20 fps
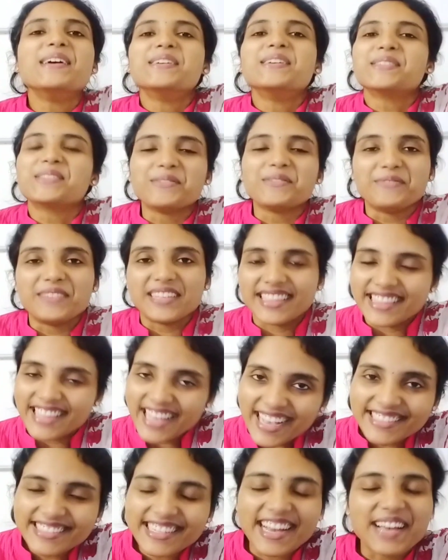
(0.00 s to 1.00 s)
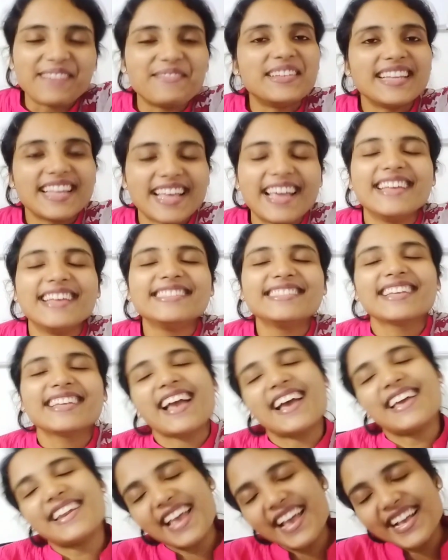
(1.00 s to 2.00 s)
So with that, I will end.
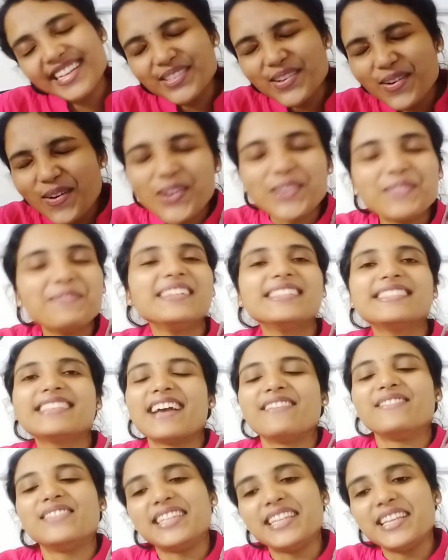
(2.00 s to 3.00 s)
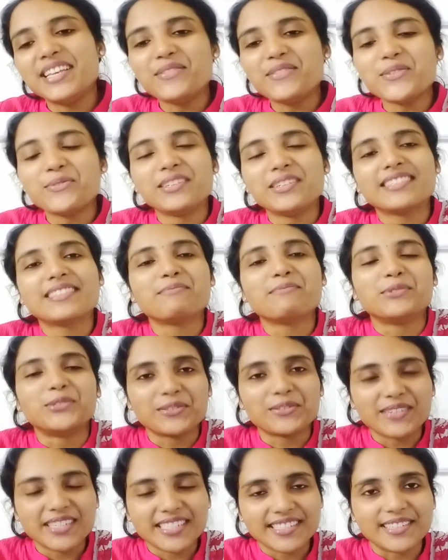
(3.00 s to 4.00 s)
And as always, I will leave you with the
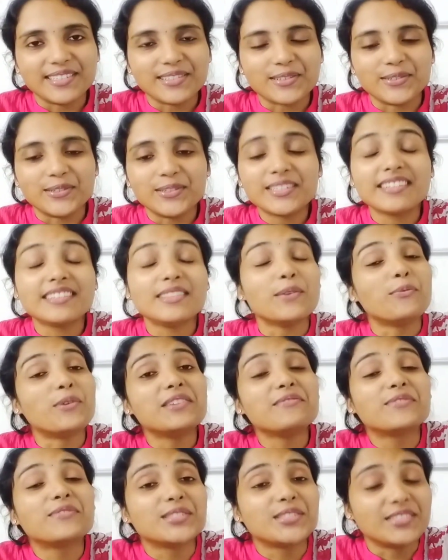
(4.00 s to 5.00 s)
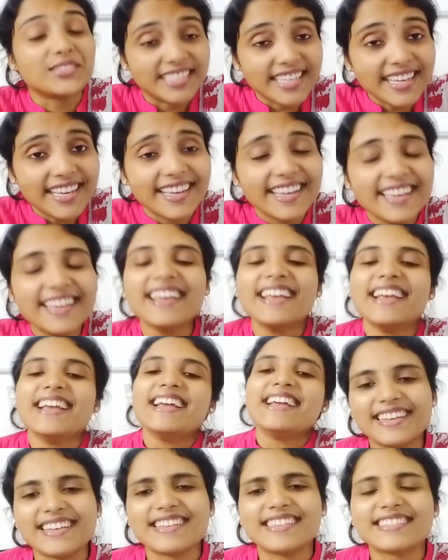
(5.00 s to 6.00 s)
motivational quote. The one for today
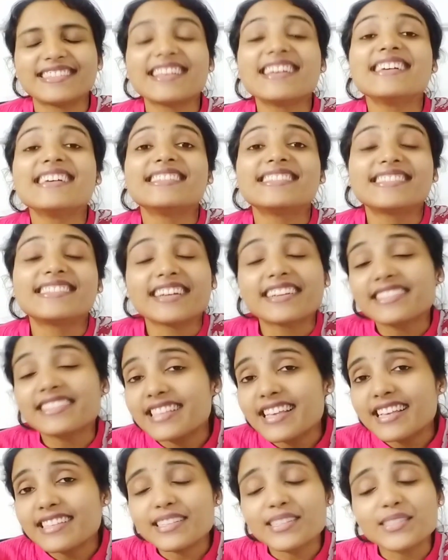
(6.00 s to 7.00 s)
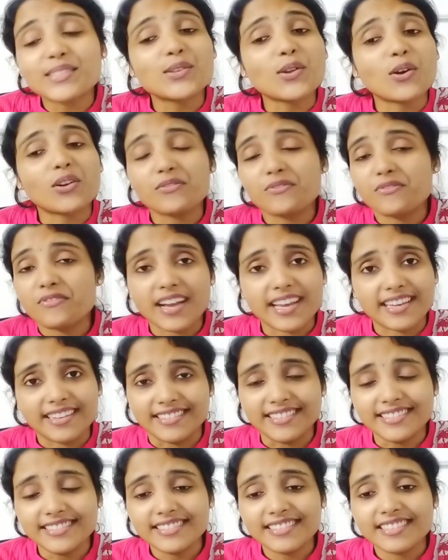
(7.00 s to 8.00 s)
is, success is not
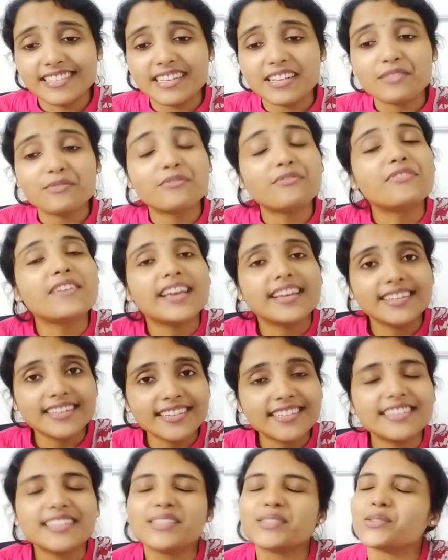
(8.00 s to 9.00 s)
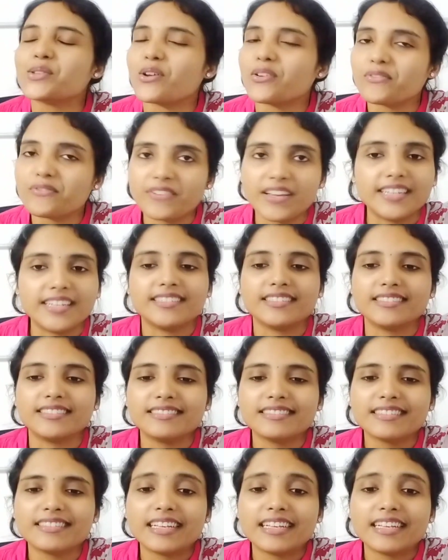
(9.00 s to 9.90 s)
final, failure is not fatal.